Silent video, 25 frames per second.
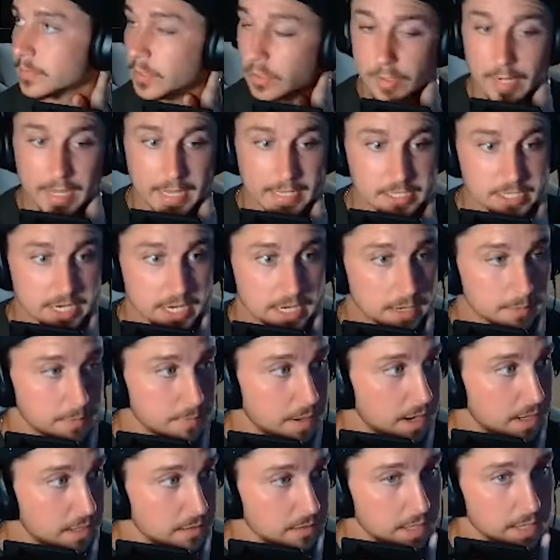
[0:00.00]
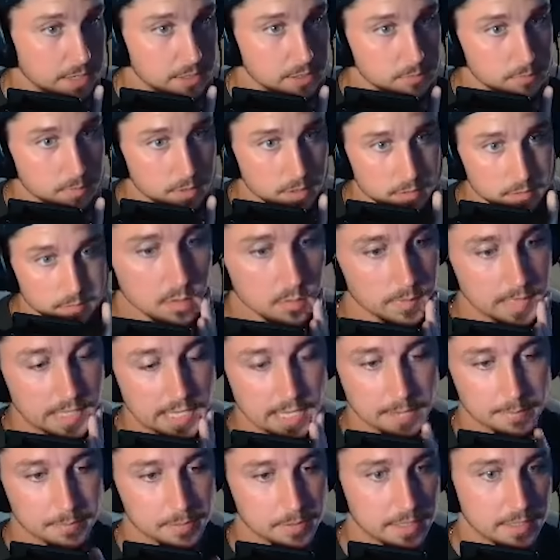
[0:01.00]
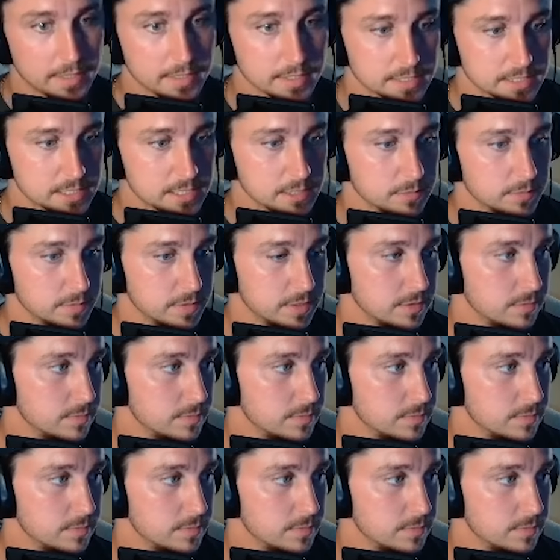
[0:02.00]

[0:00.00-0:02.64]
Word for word: Dude, H N, I'm not gonna lie to you, bro. We can't play this with you,